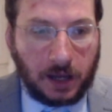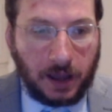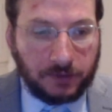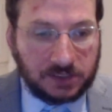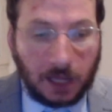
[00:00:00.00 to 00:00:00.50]

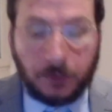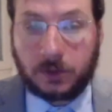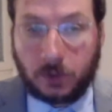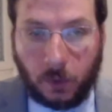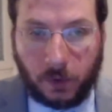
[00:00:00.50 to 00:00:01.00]
has
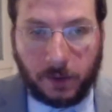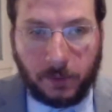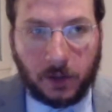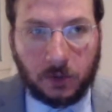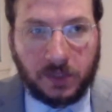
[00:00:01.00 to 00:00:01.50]
nothing to worry
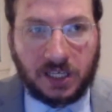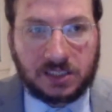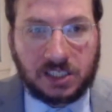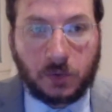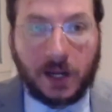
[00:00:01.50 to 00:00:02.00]
about because
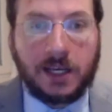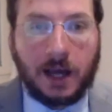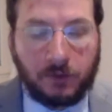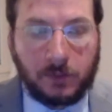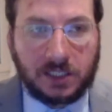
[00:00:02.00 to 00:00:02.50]
the Israeli
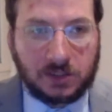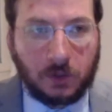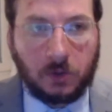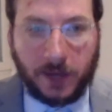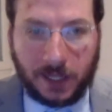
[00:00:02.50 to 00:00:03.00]
government is
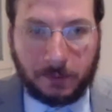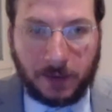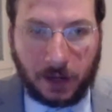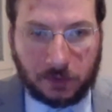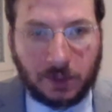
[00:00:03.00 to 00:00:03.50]
going to bail them
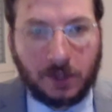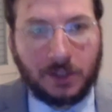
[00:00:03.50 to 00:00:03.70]
out.